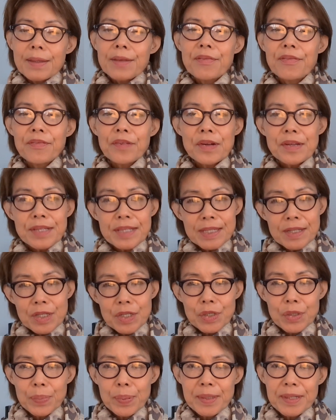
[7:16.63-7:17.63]
The first
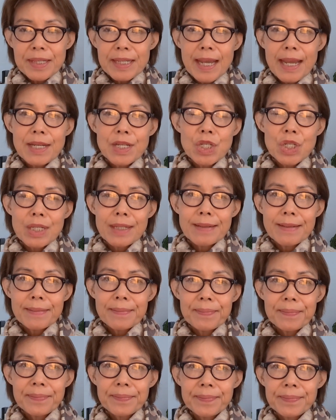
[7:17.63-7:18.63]

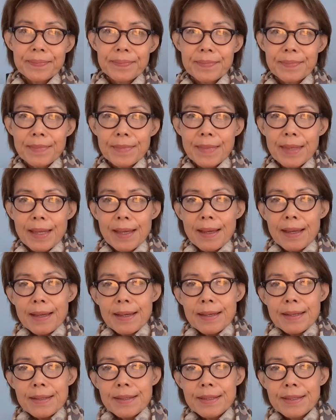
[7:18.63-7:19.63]
interpretation,
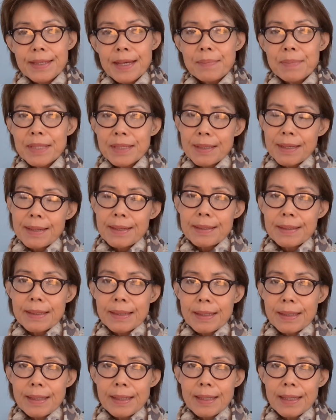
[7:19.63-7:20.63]
some
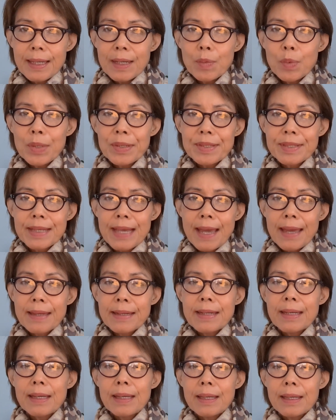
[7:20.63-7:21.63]
said it was
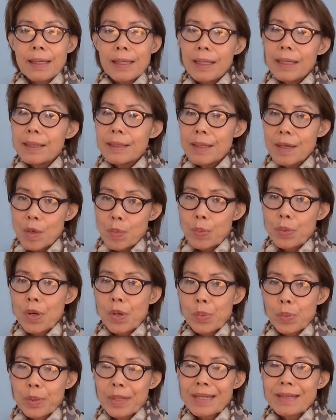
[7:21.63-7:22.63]
an
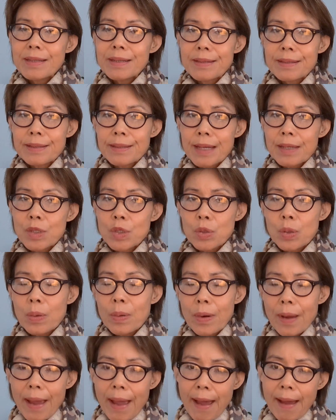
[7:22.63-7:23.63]
inappropriate
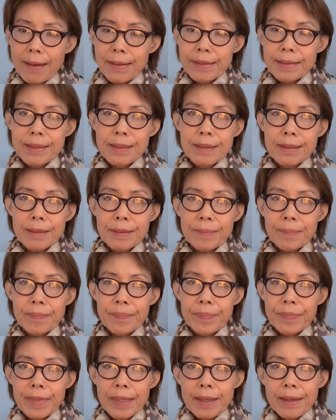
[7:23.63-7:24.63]
sexual act.
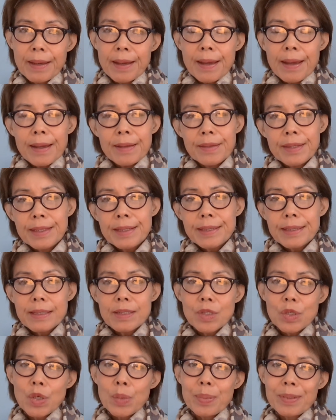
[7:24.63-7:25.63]

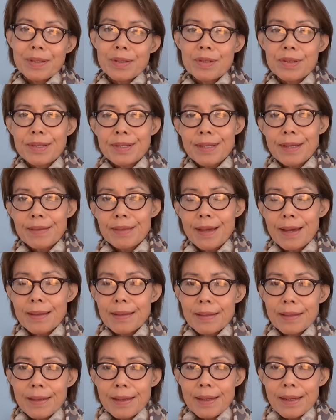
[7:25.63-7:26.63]
This interpreter said
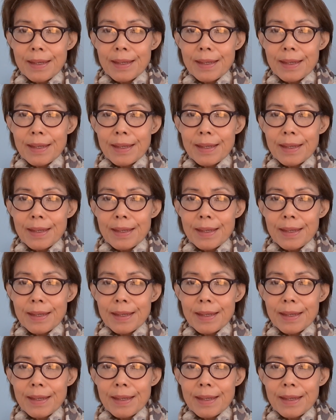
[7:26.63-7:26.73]
that